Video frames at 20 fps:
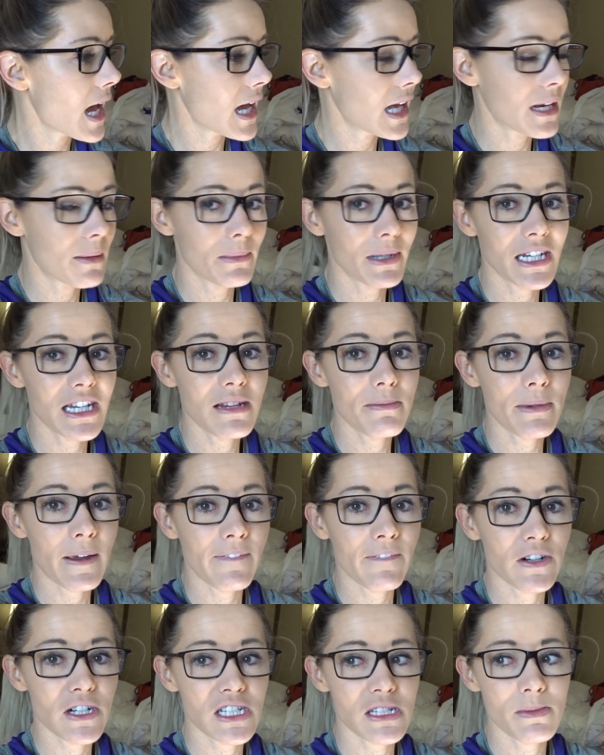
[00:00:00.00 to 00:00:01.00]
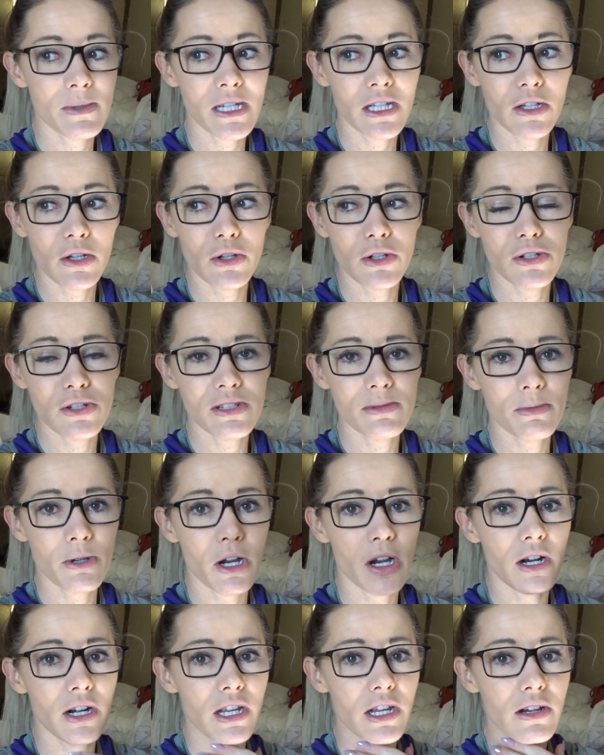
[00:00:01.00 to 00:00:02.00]
and I'm gonna eat my first meal, go do some
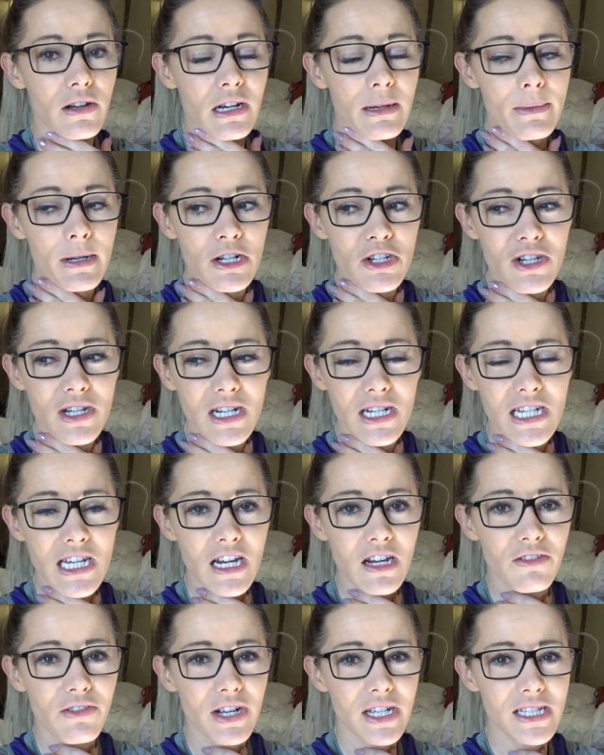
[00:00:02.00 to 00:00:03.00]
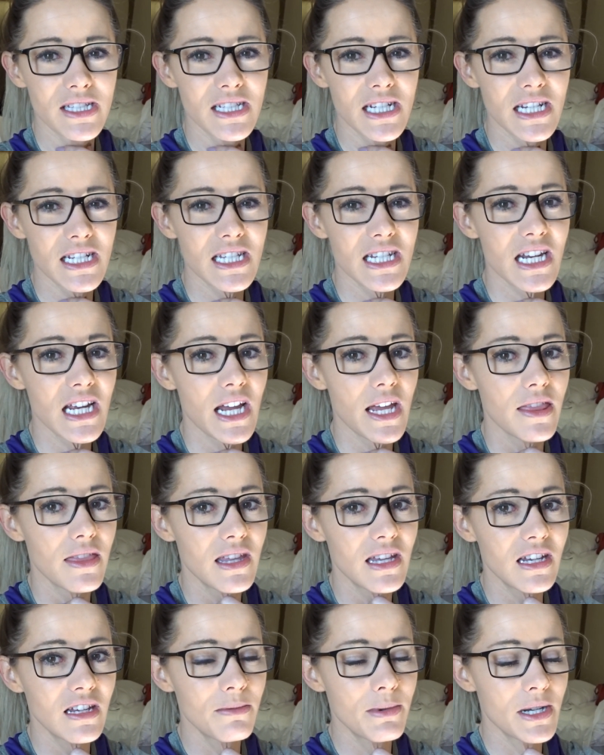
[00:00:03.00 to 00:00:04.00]
cardio, and I'm actually gonna take a rest day today, I
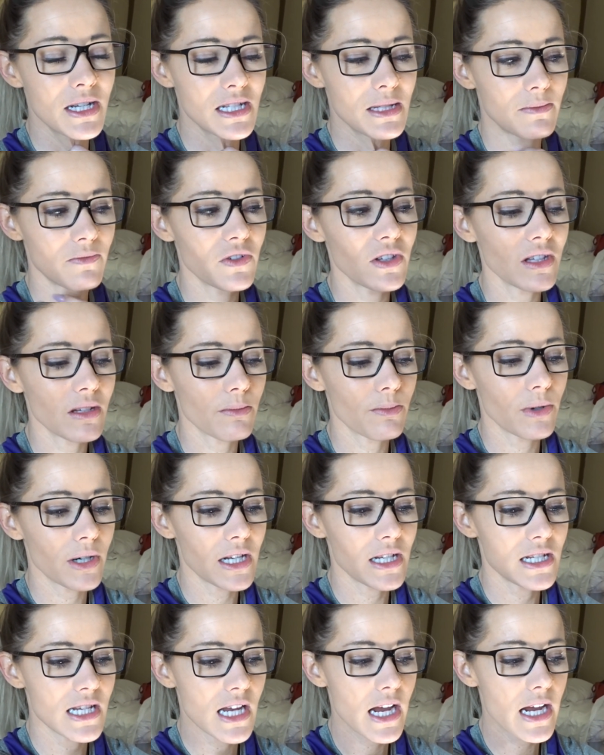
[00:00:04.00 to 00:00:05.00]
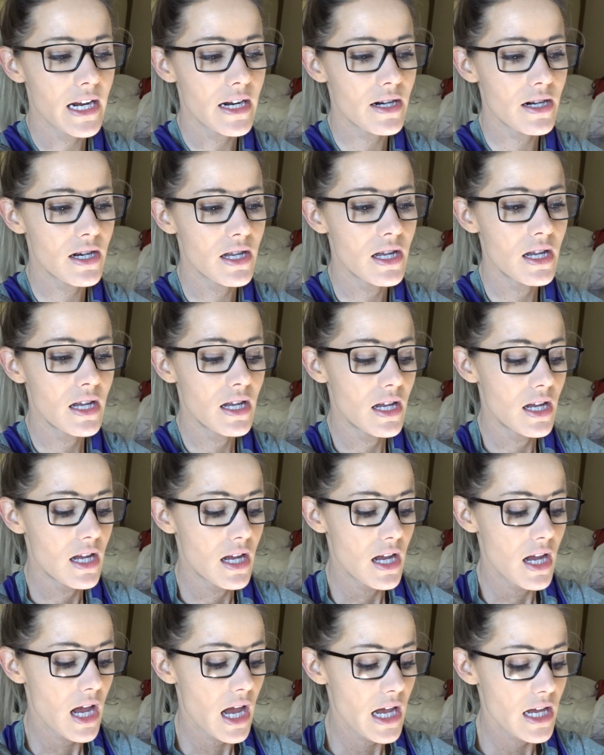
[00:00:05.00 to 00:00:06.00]
think, because I'm feeling pretty tired
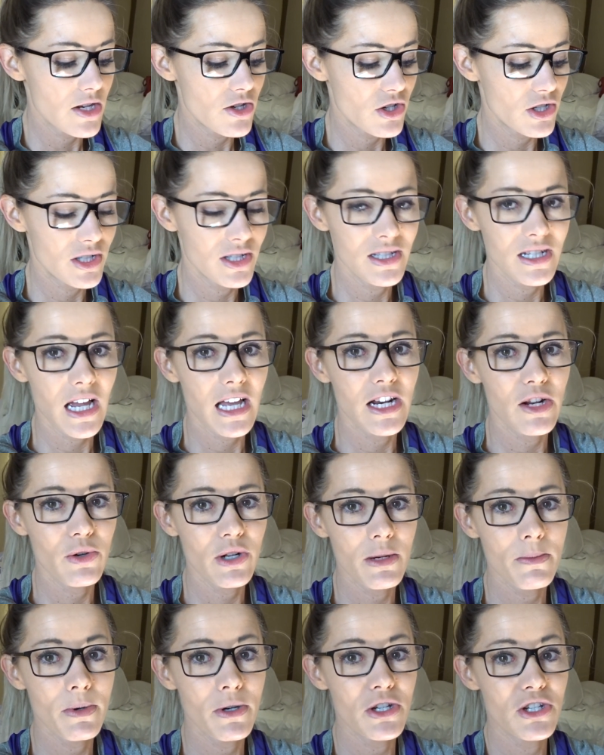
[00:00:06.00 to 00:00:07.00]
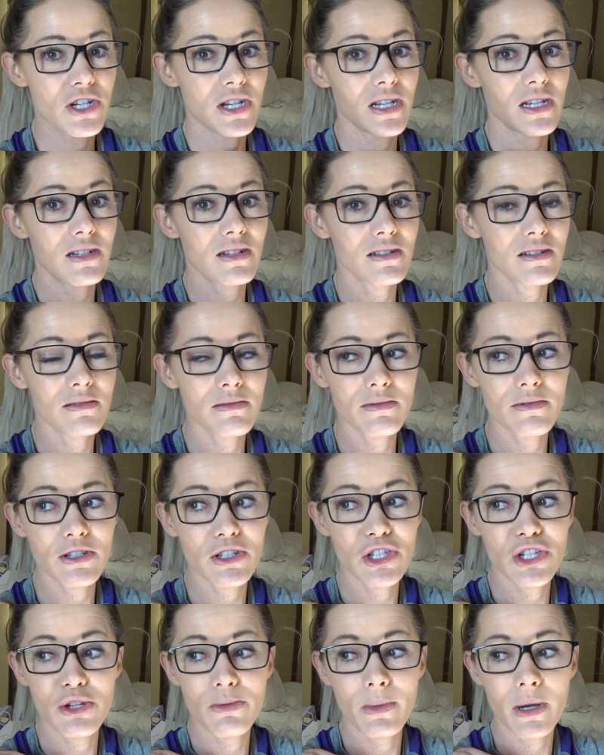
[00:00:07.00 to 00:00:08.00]
and just, I don't wanna push it
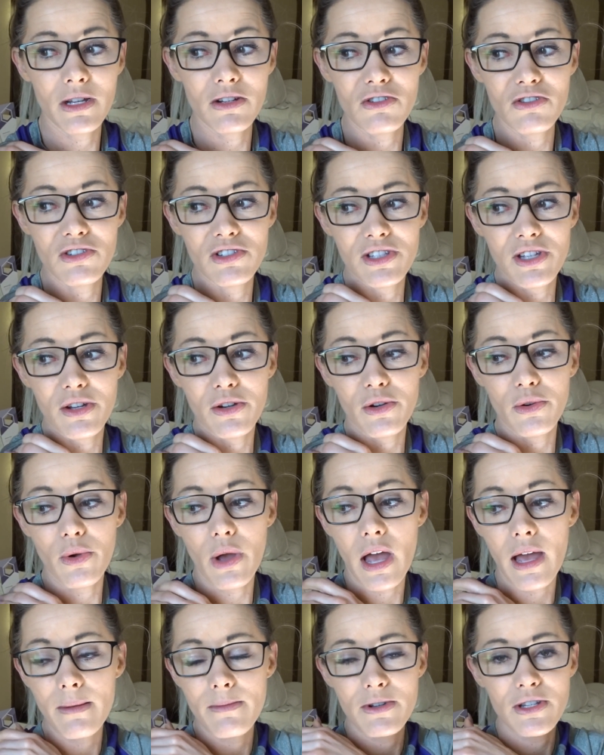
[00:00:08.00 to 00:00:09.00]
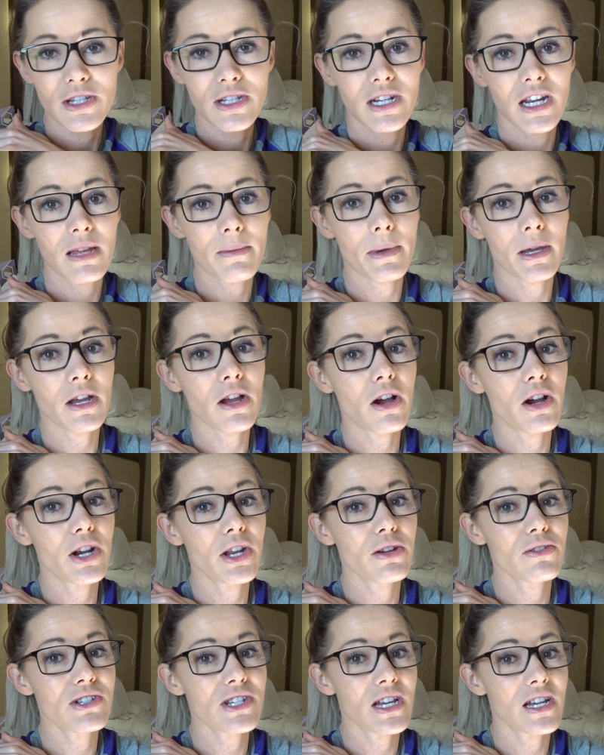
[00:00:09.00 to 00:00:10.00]
too much. So I'm just gonna get my
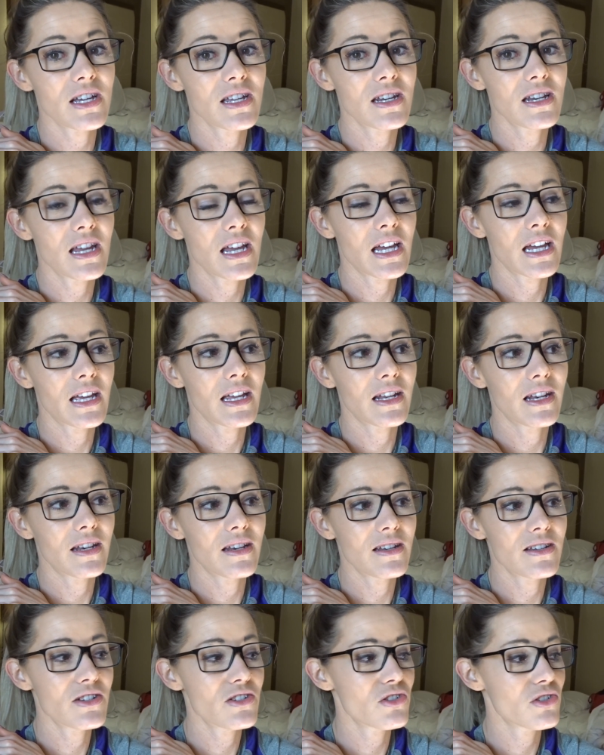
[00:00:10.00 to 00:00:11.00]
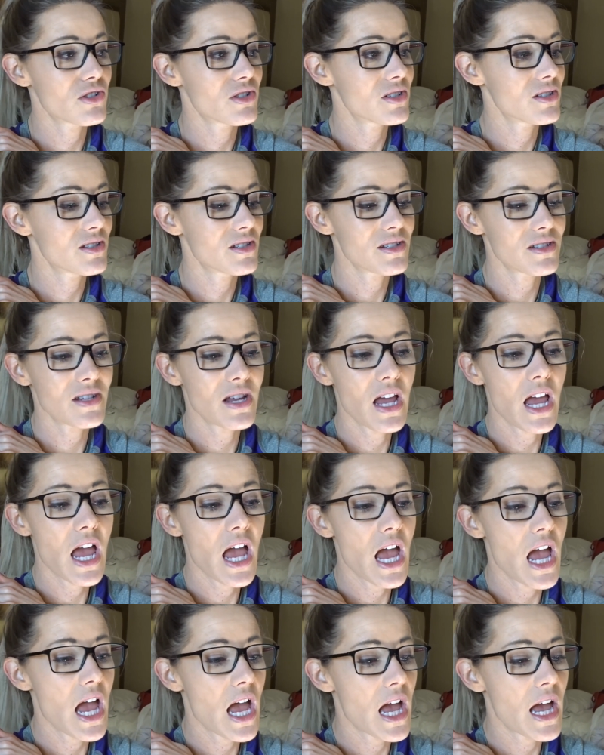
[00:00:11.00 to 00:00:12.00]
cardio done and just
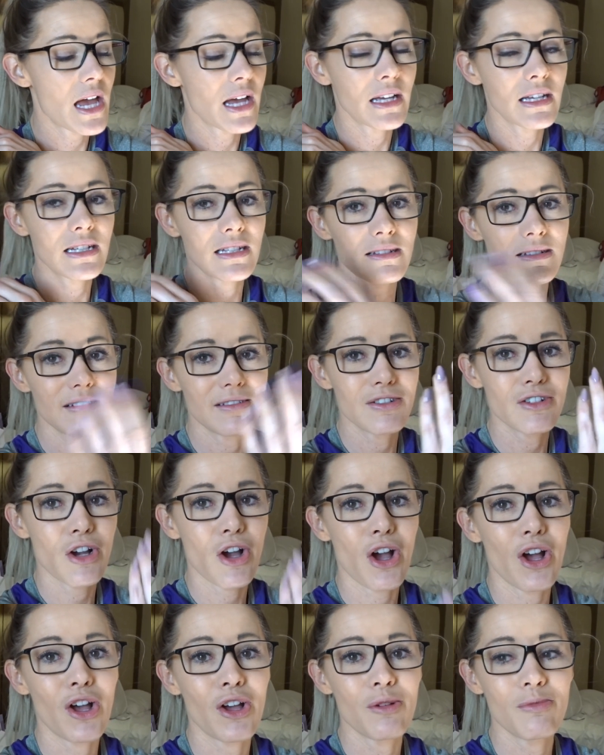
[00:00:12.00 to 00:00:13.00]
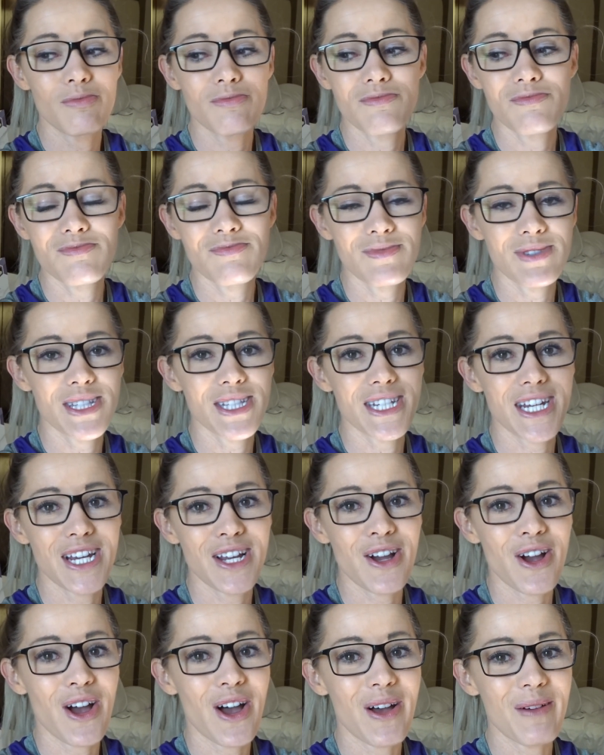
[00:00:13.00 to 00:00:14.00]
calm
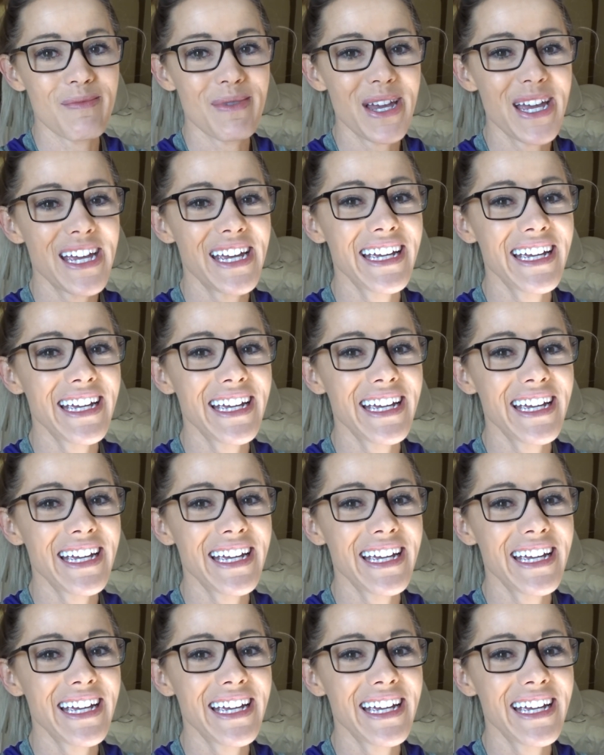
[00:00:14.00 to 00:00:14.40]
stay calm,